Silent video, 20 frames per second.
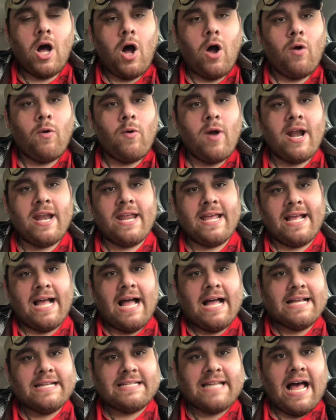Alrighty,
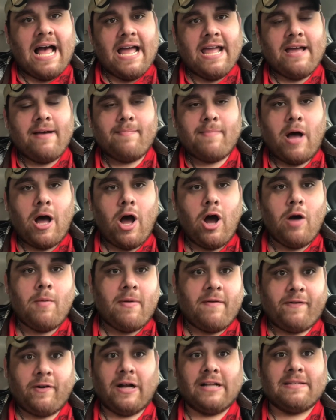guys, I am home.
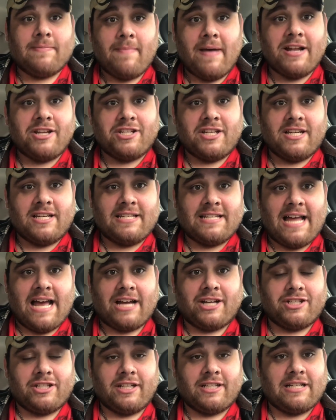I forgot to mention this,
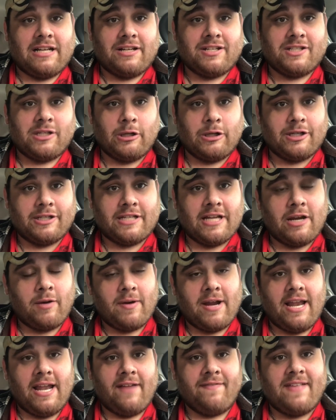actually, because I was so excited
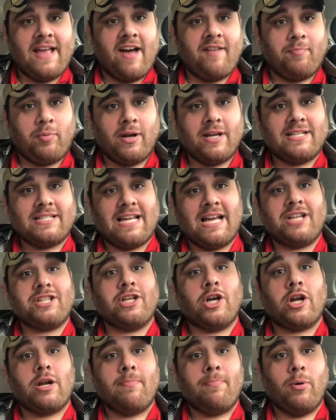when I left Half Price. I
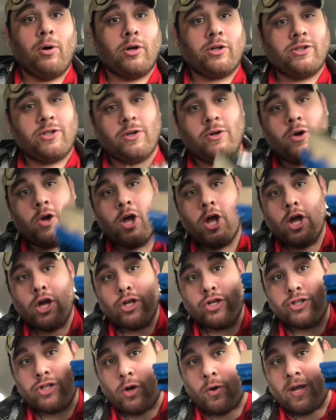actually got a book, too.
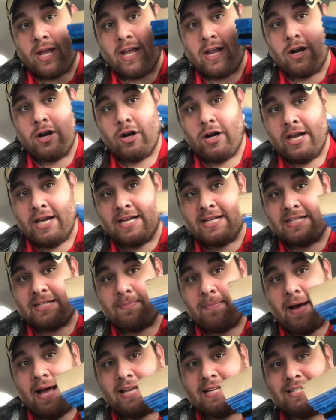So here is
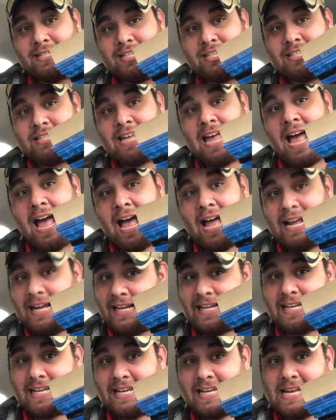my
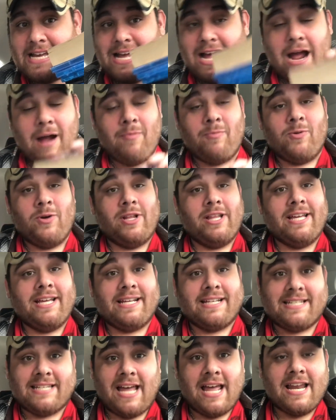stack. I'm really
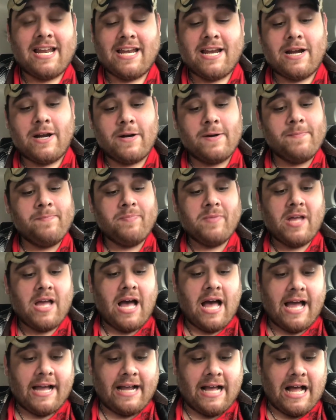excited here.
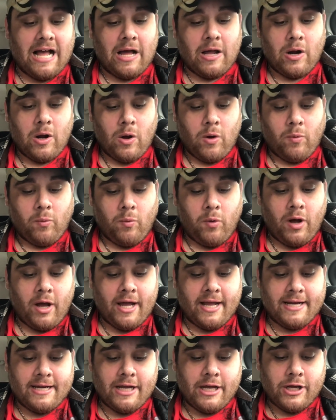I got
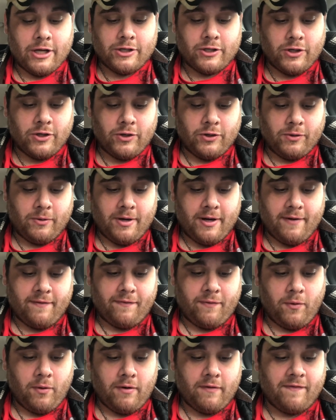one, two, three,
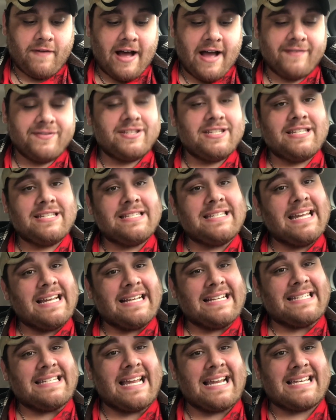four, five,
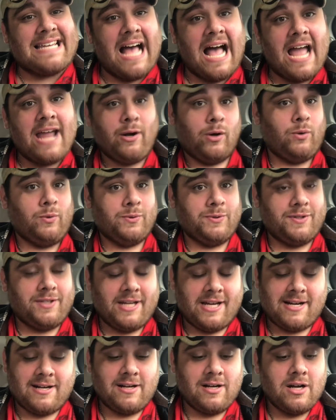six titles
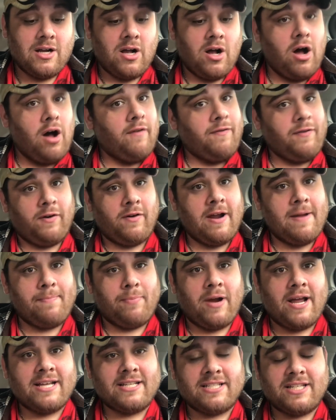here, all for great
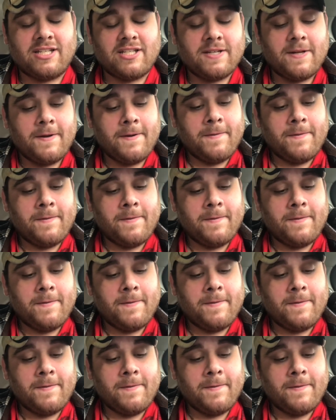prices.